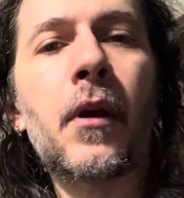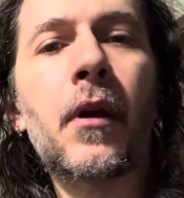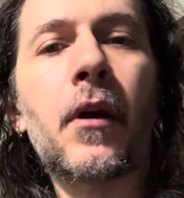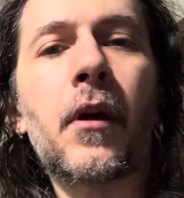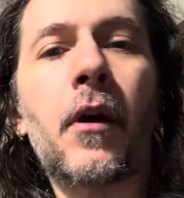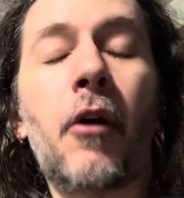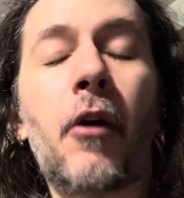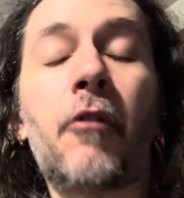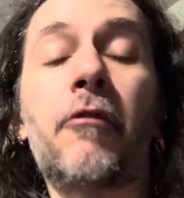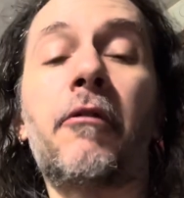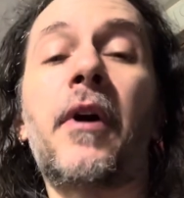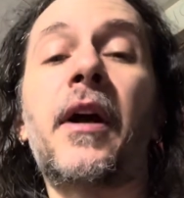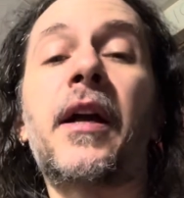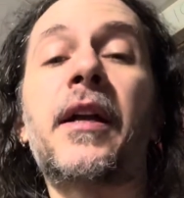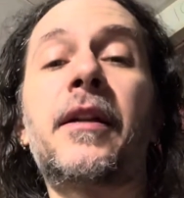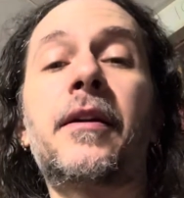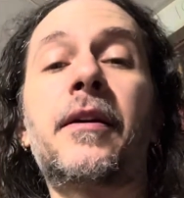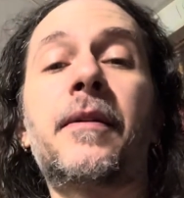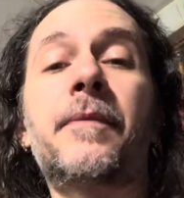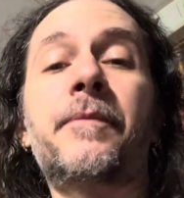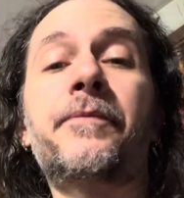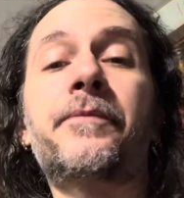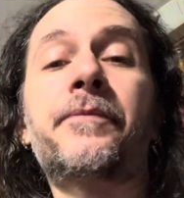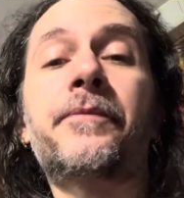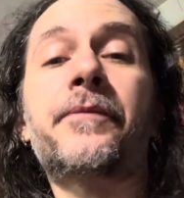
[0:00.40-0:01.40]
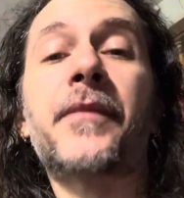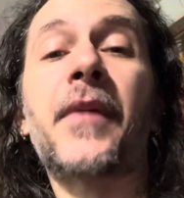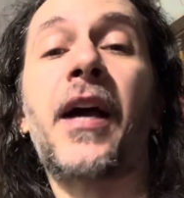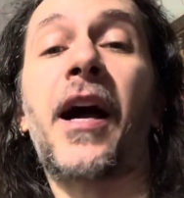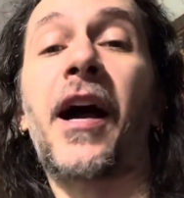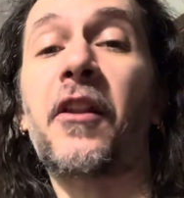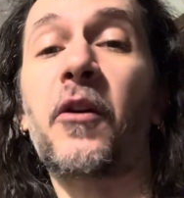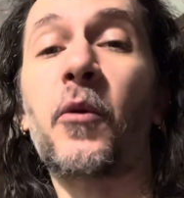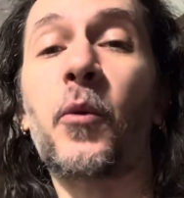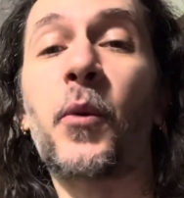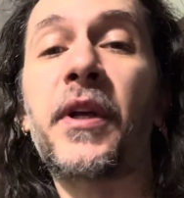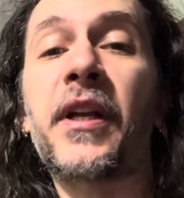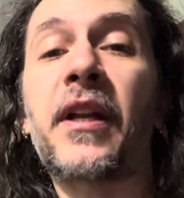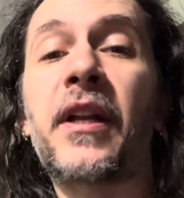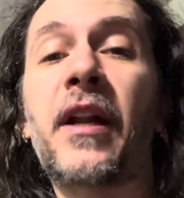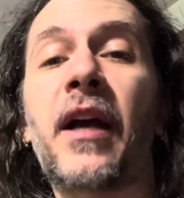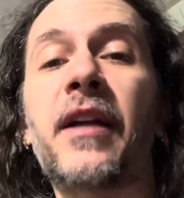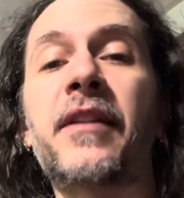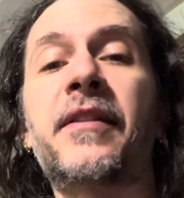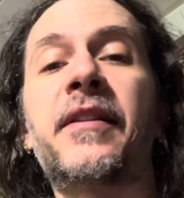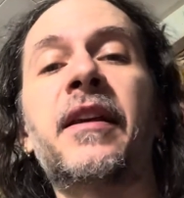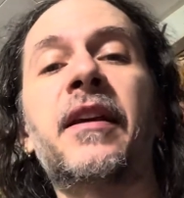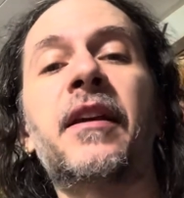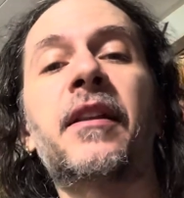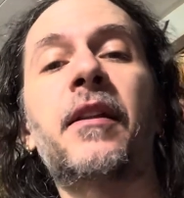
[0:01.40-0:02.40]
All right, Halloween
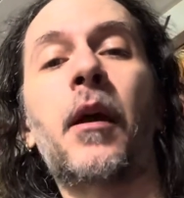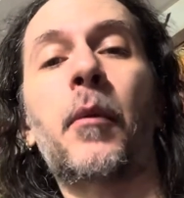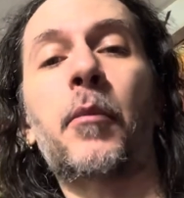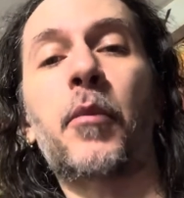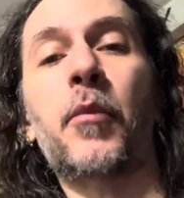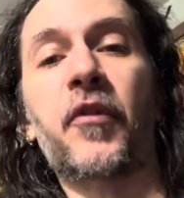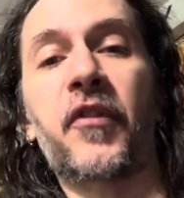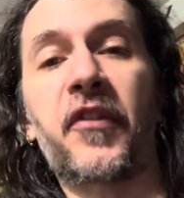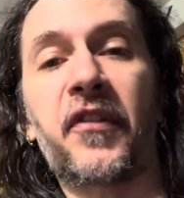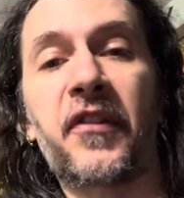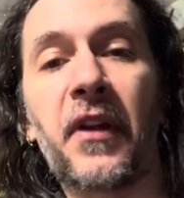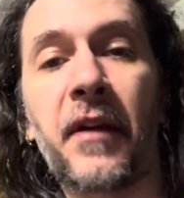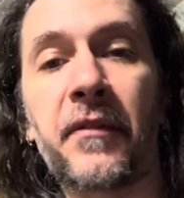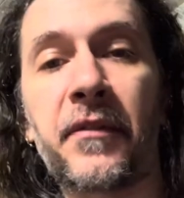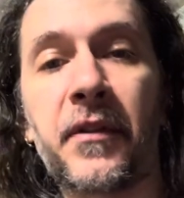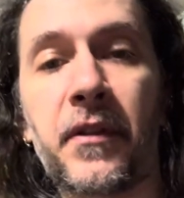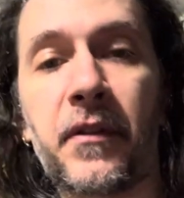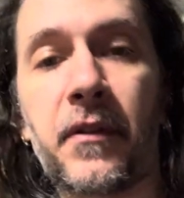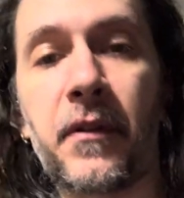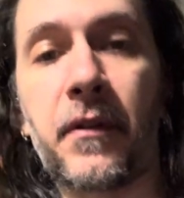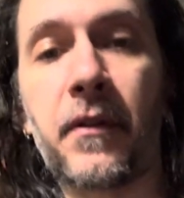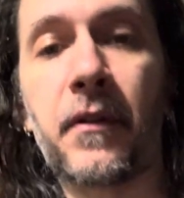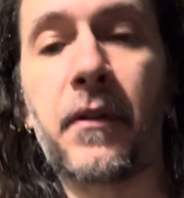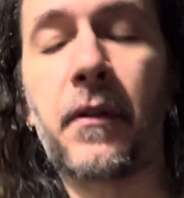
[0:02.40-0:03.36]
idea number 7.